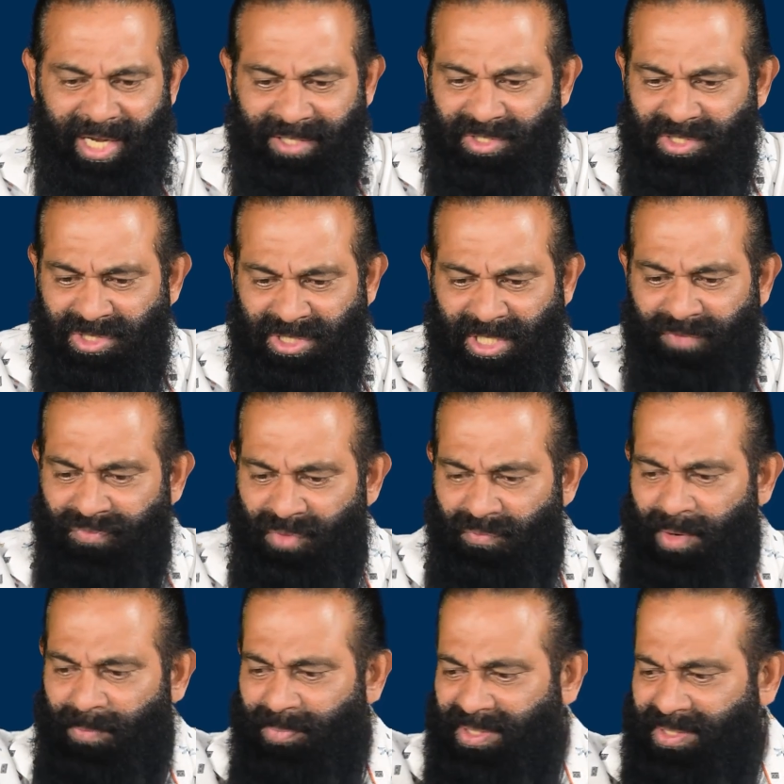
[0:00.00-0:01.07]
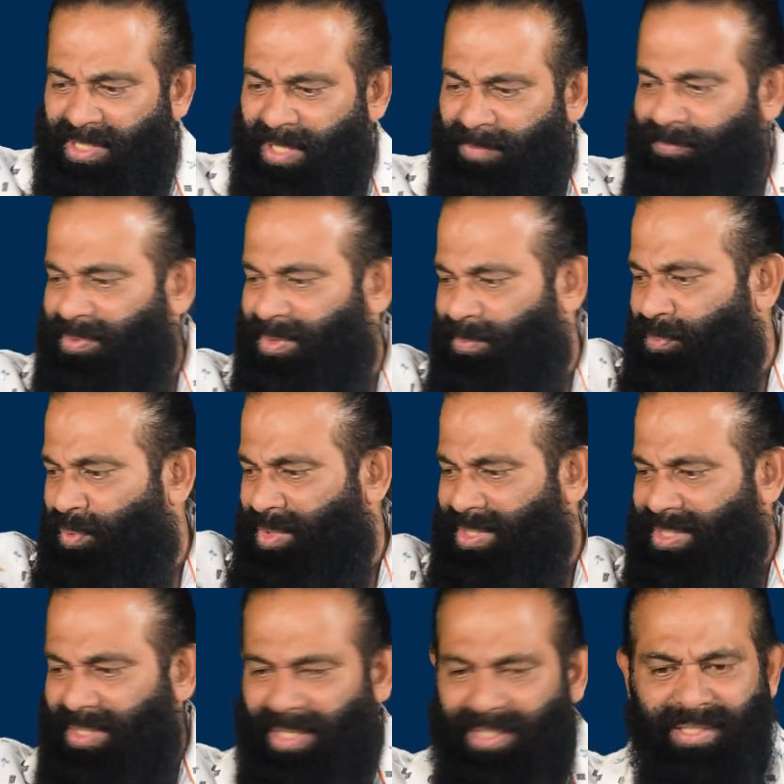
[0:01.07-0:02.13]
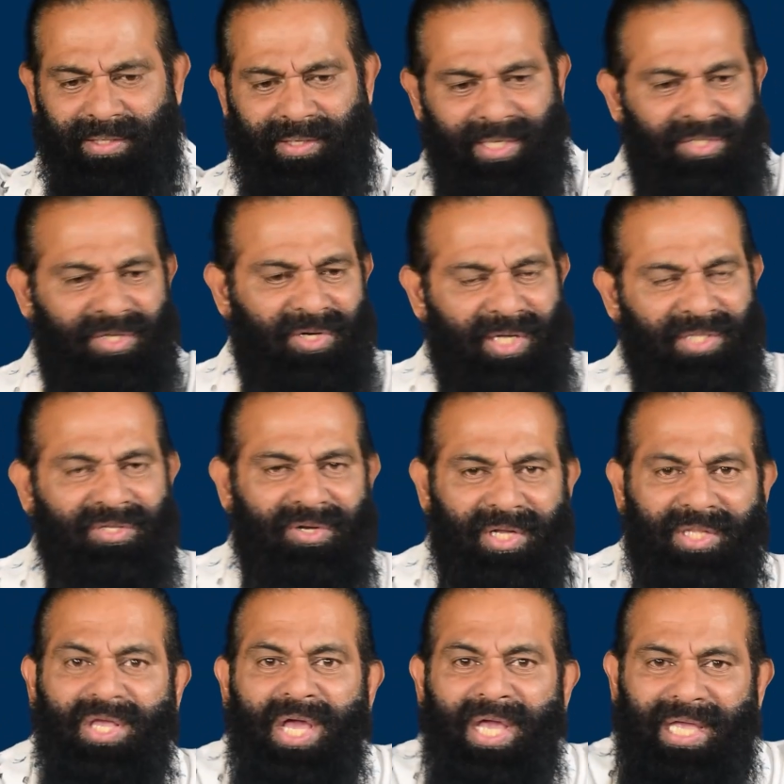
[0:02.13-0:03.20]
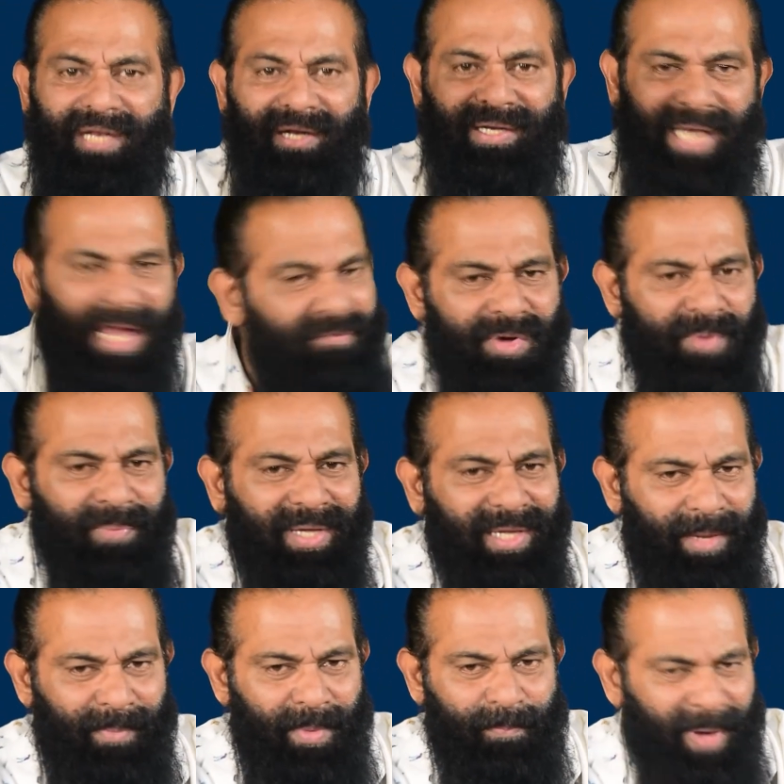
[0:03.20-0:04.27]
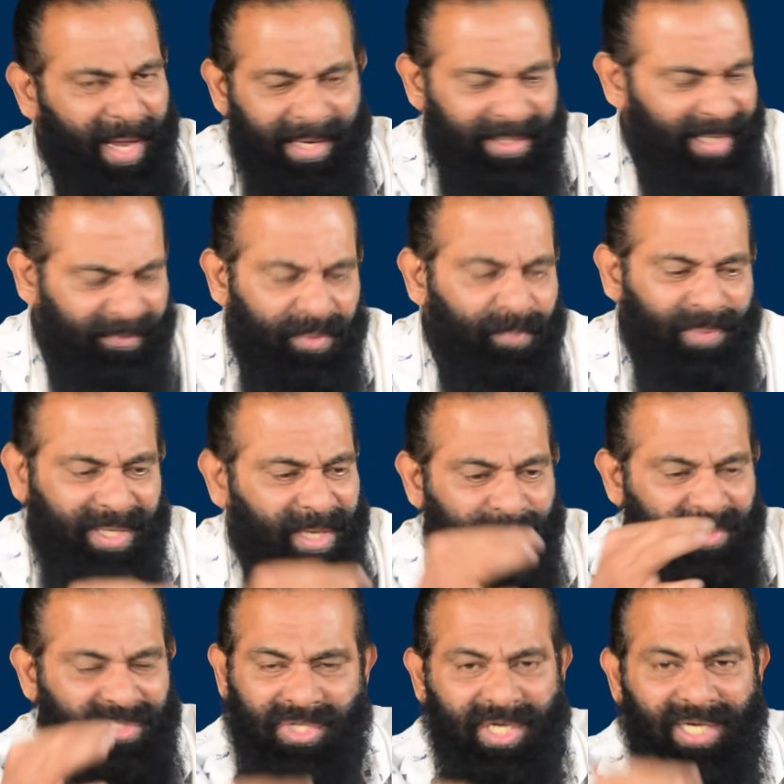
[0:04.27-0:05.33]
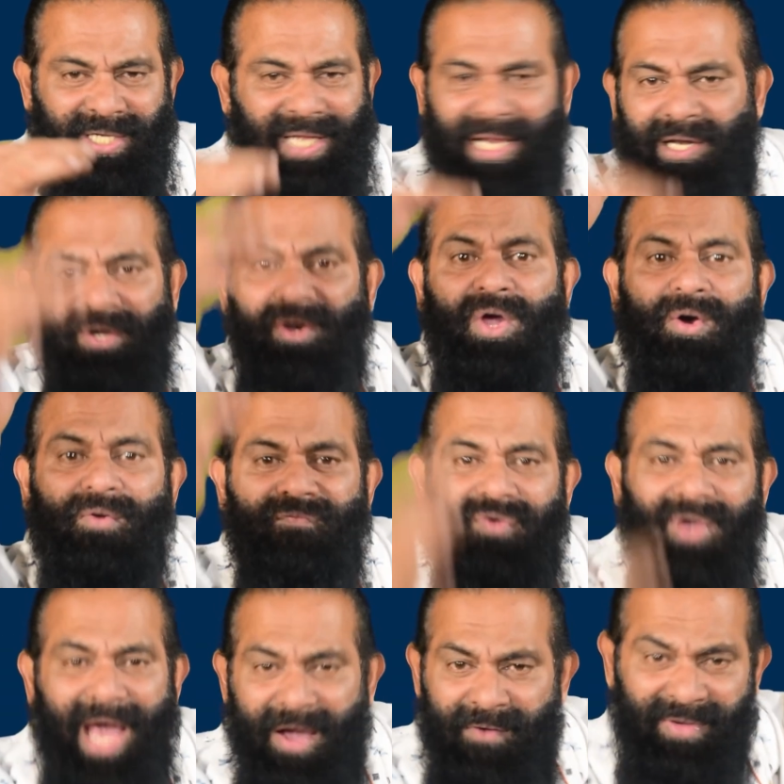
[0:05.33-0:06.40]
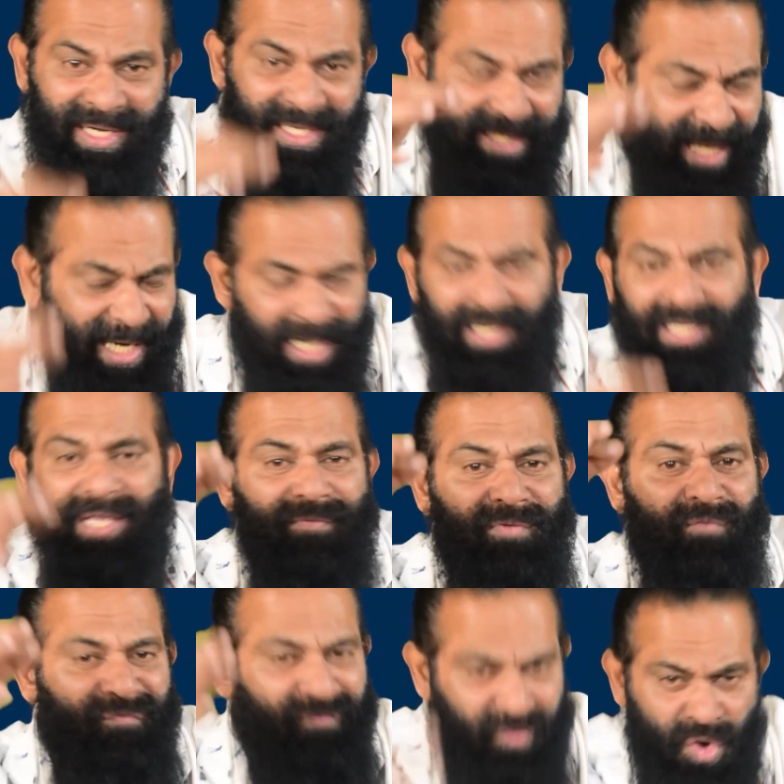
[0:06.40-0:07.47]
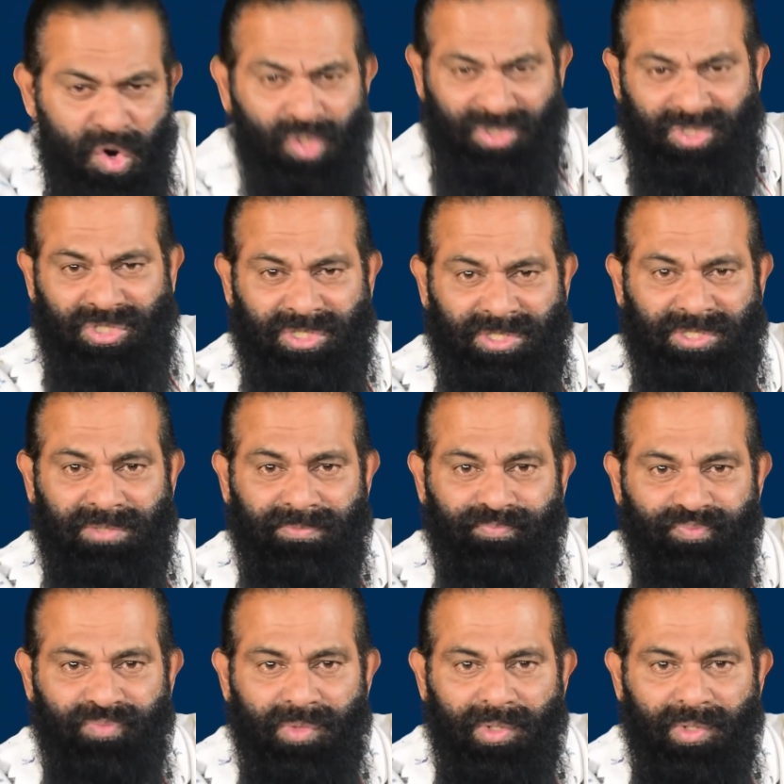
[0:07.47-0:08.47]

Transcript: take the seed from one place, keep putting another, it will never become a plant, never become a tree. It cannot flower, it cannot give you fruits.